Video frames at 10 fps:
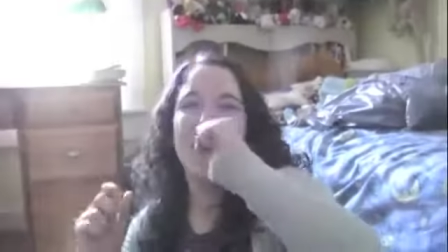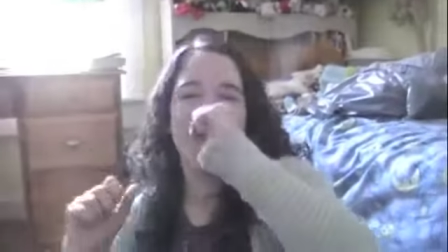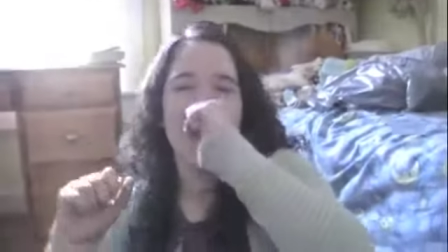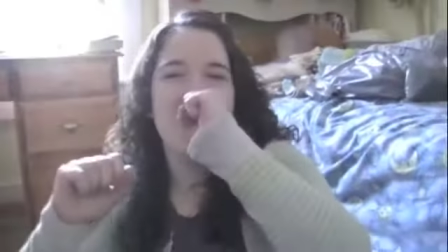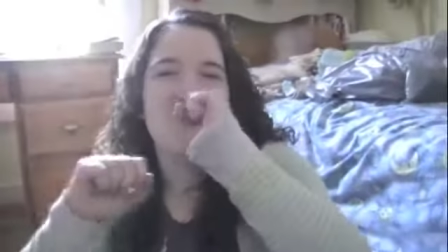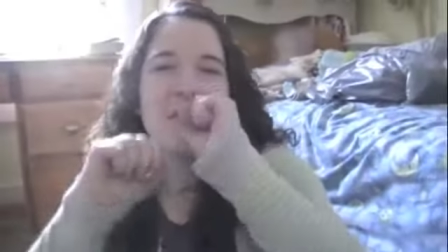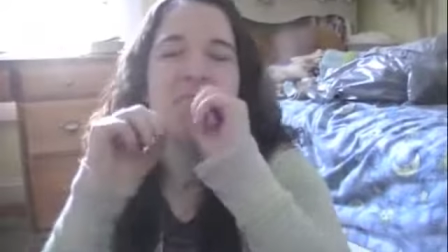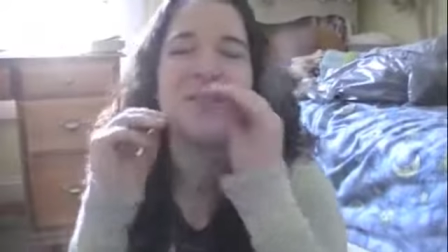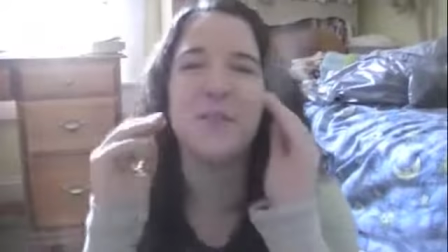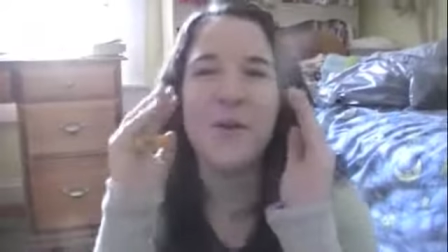Okay.
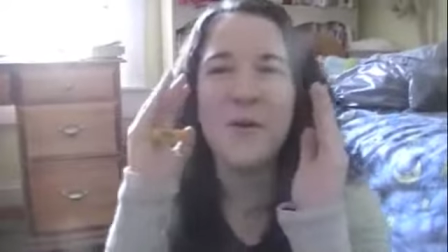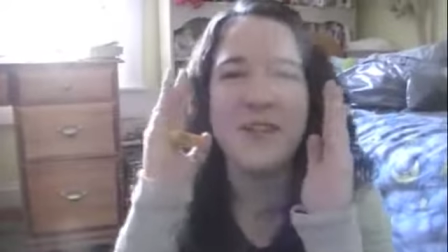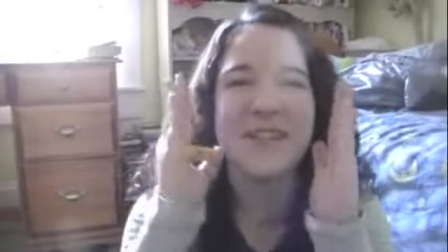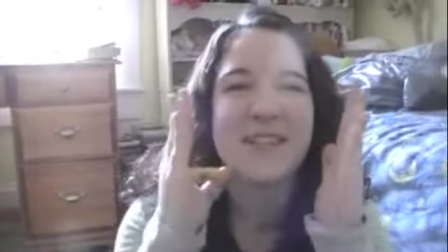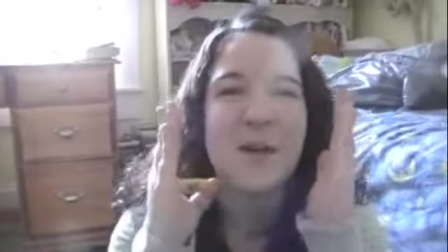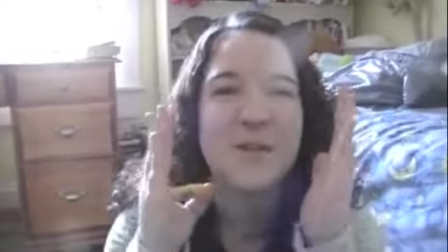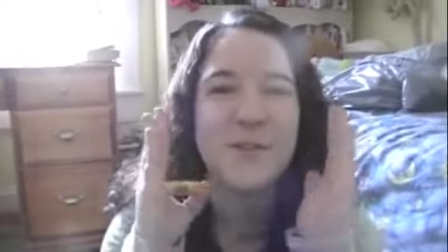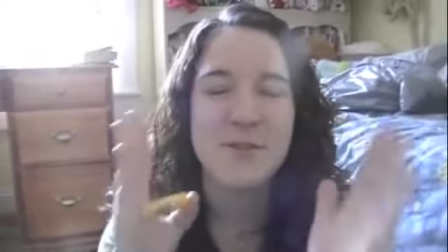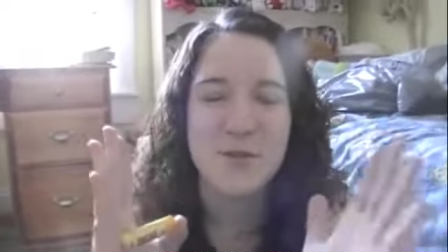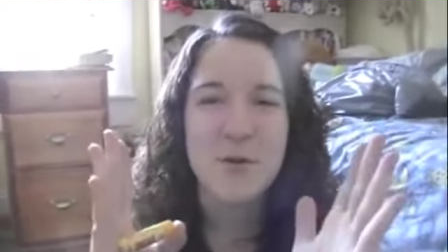So this is how
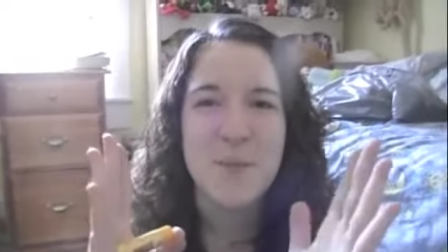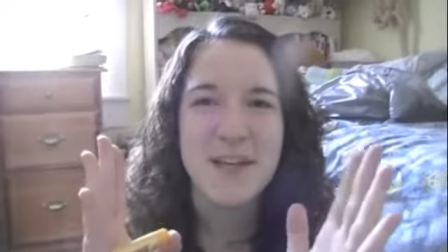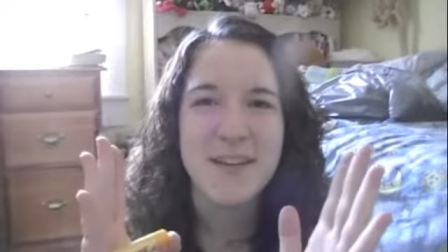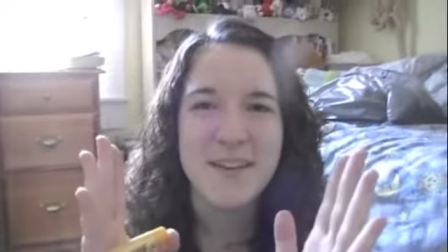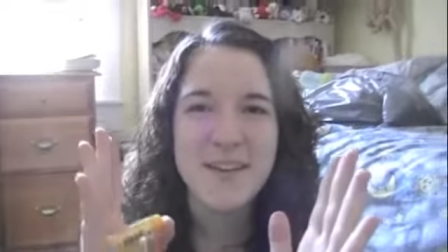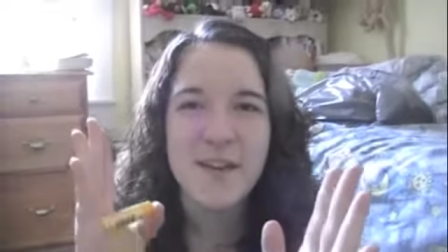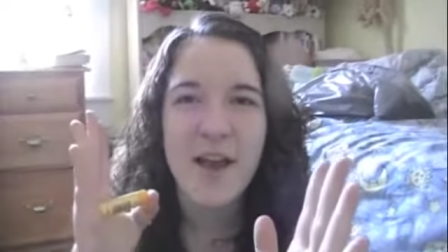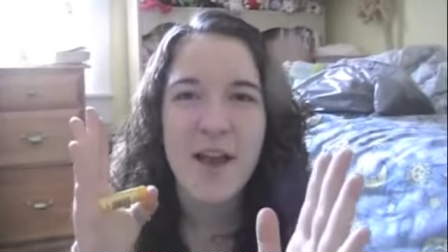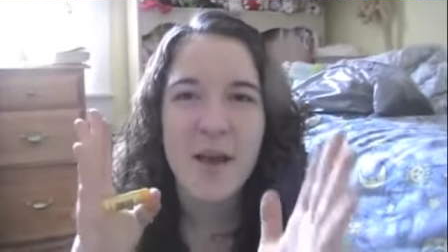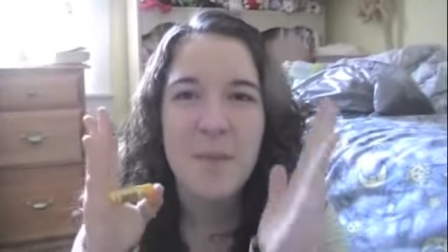stupid
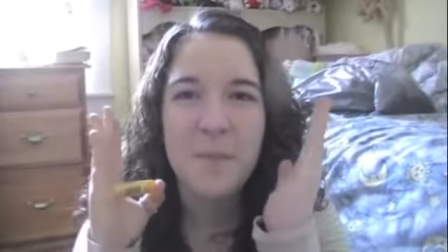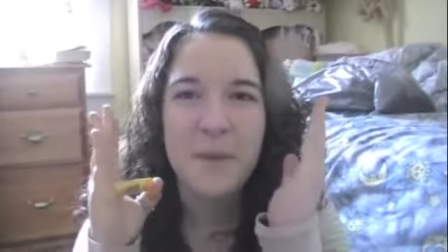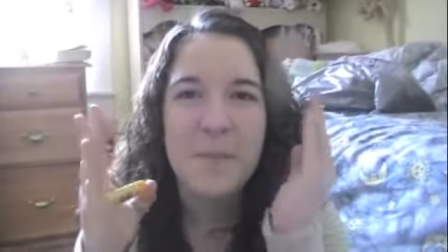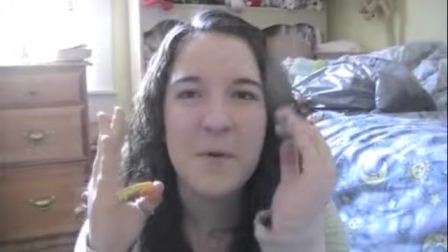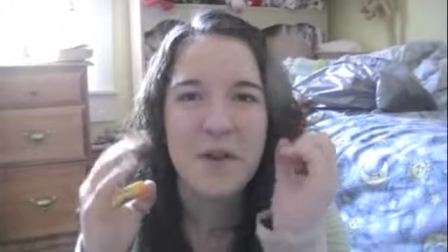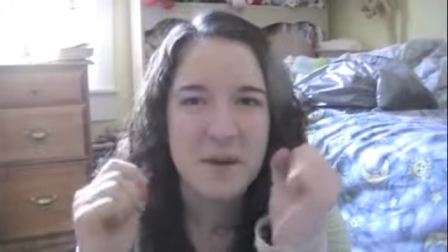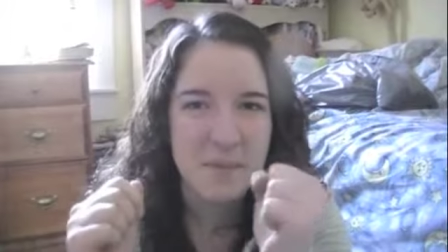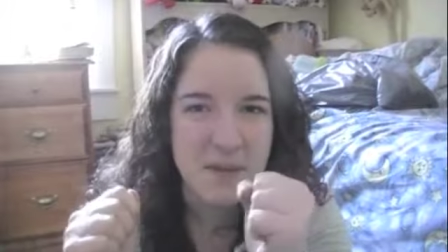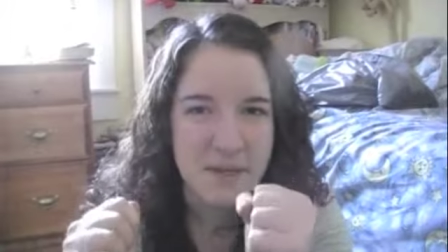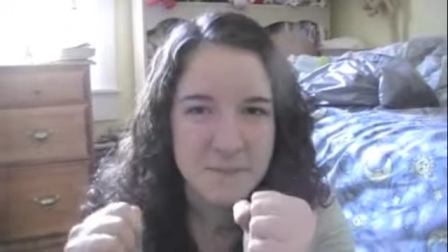people can be.